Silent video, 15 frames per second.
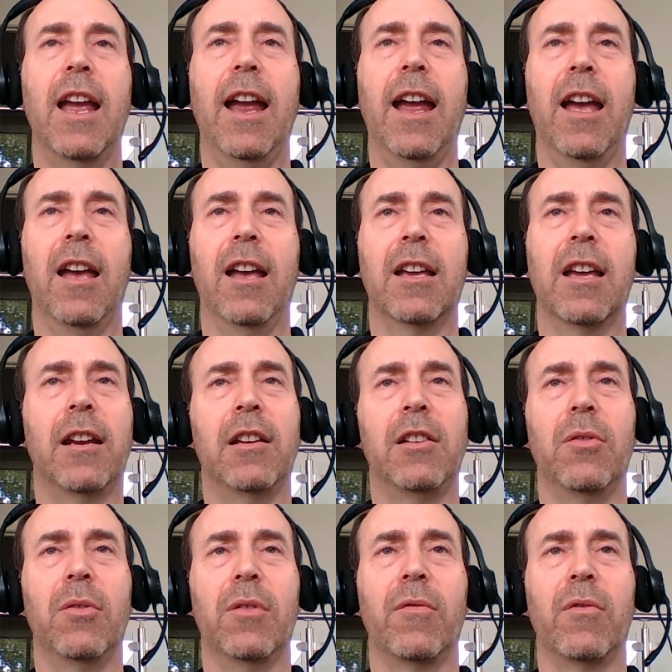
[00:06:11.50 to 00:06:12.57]
connected
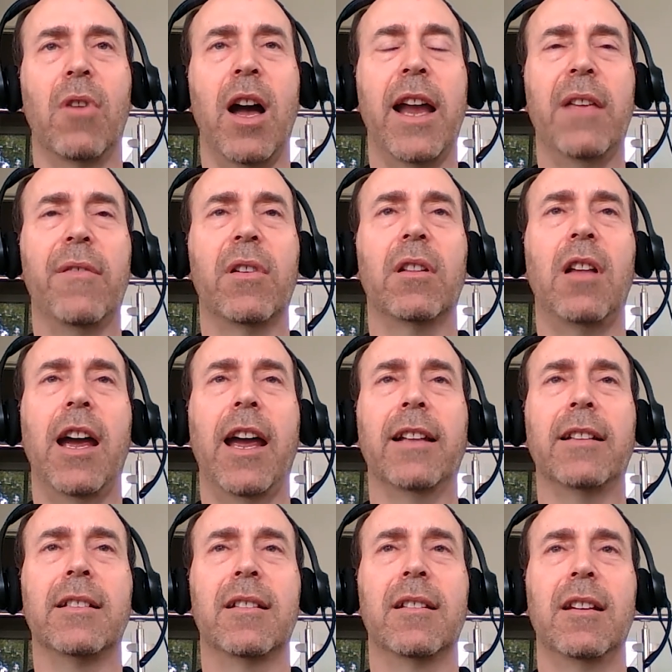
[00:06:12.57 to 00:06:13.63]
to a variety of
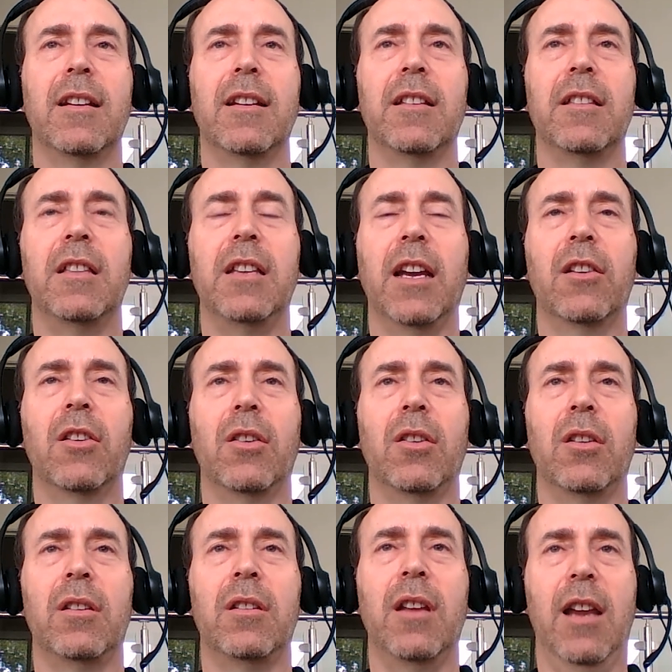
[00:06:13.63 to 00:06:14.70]
clients that
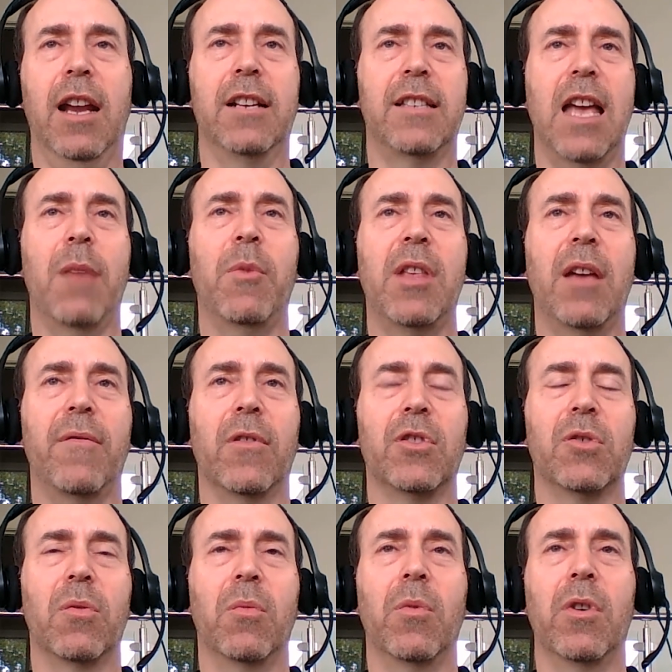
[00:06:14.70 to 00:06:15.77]
could examine that
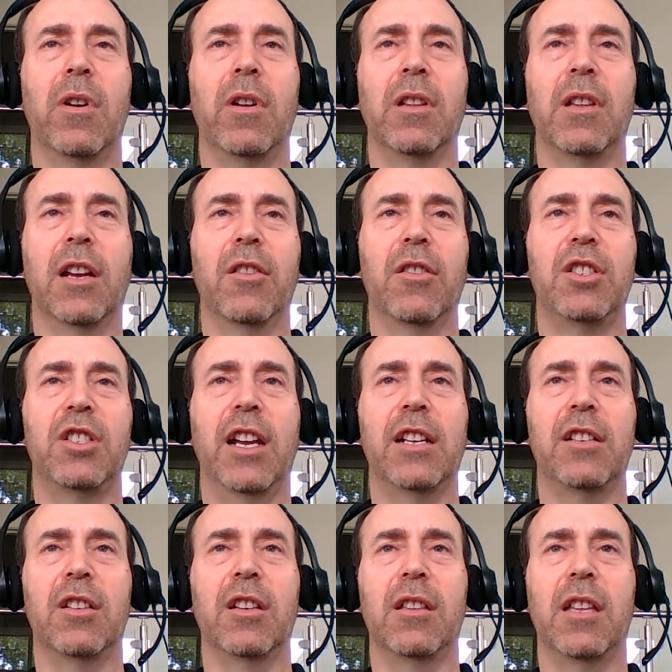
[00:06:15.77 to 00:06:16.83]
virtual world, that could
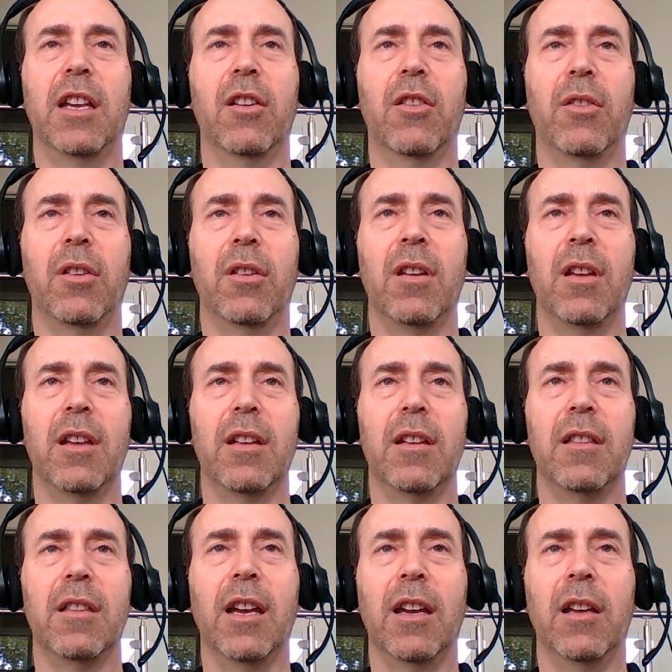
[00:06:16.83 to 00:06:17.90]
change it, that could
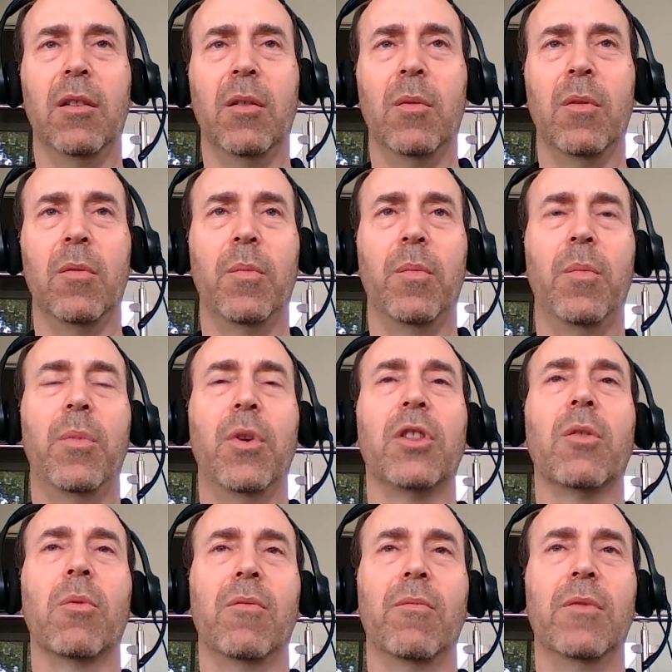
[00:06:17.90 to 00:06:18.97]
then put
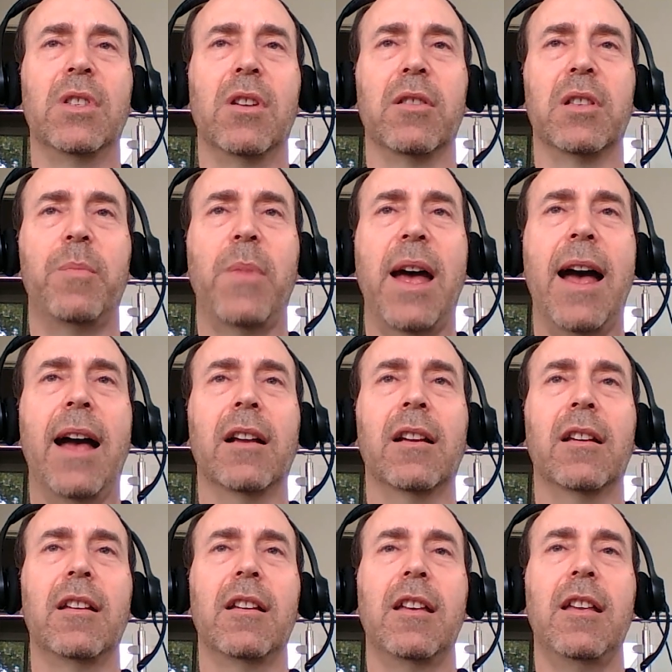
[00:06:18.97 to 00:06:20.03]
the results
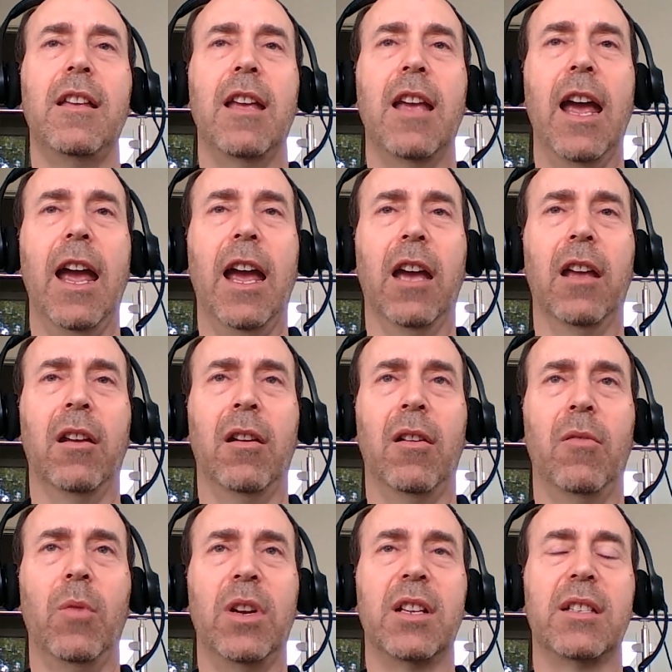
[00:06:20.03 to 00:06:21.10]
back.
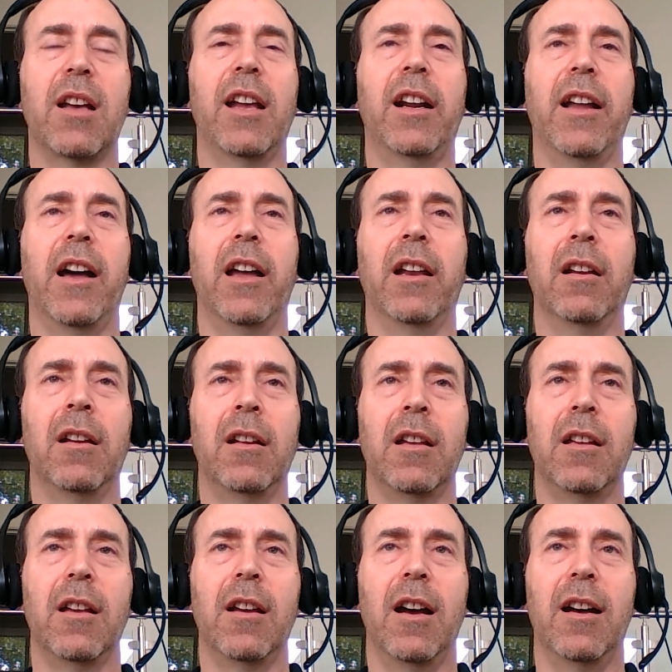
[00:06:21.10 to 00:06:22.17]
And we decided on
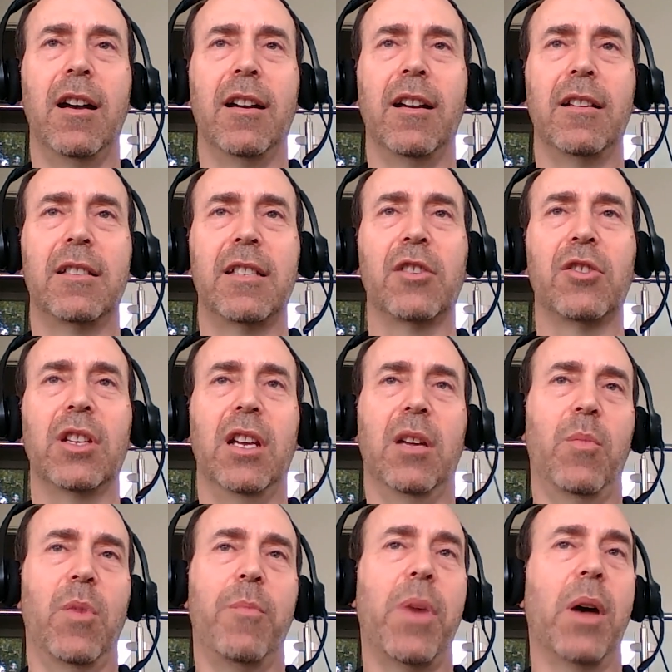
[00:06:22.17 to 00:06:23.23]
essentially
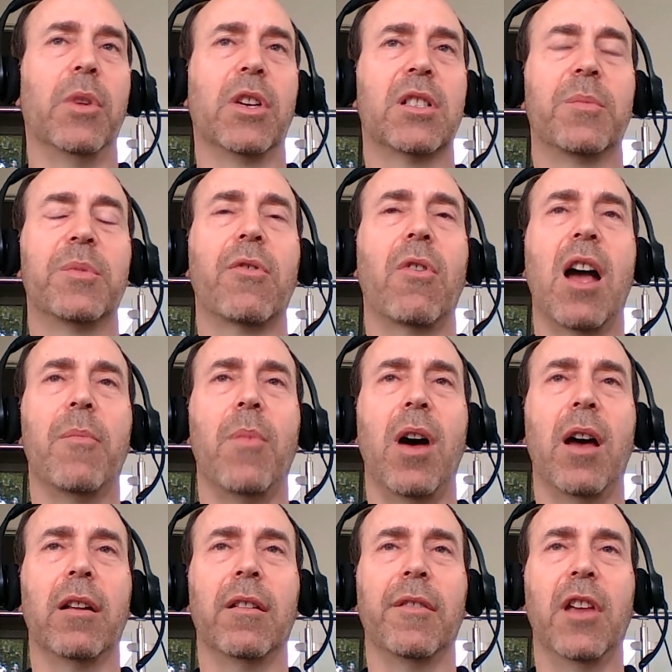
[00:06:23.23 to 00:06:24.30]
a publish-subscribe
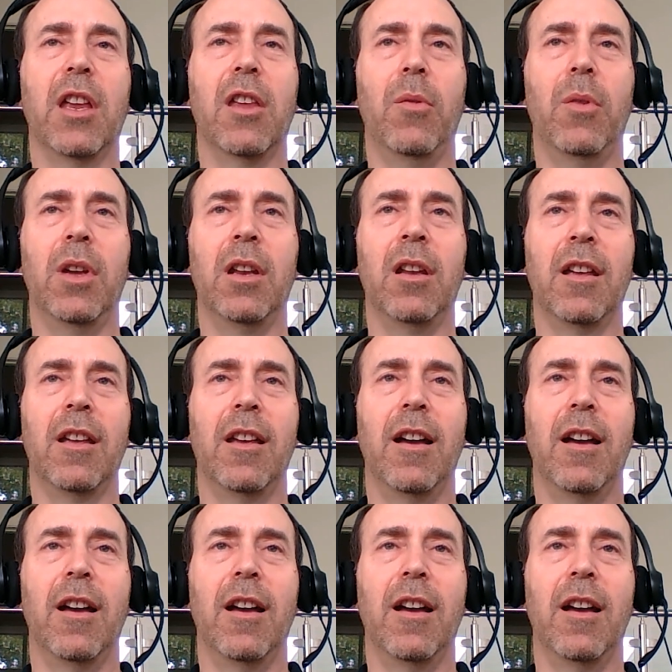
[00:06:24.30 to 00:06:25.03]
model that you would